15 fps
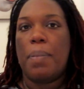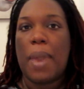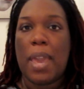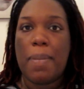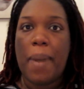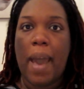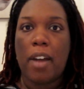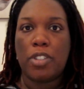
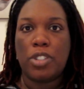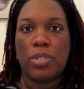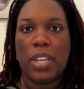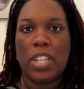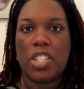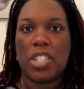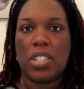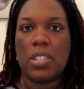PayPal
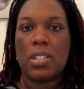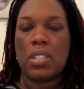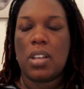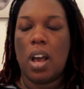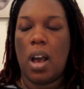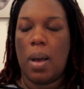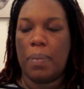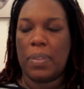donation
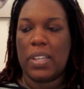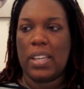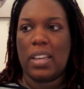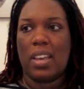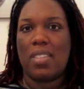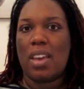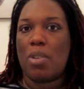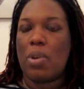
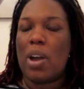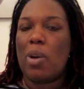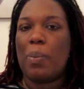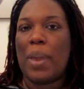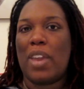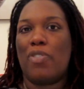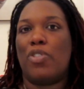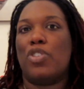link, and that'll
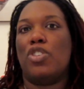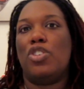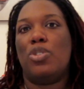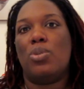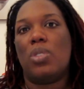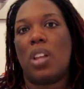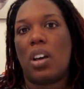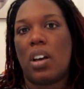help pay for the
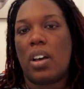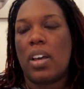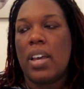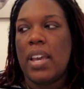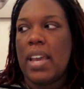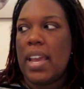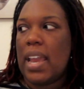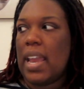doula
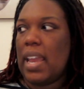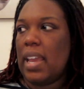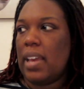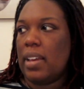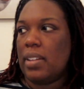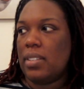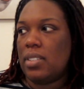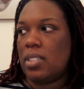
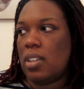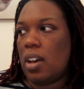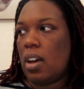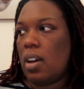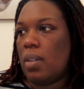and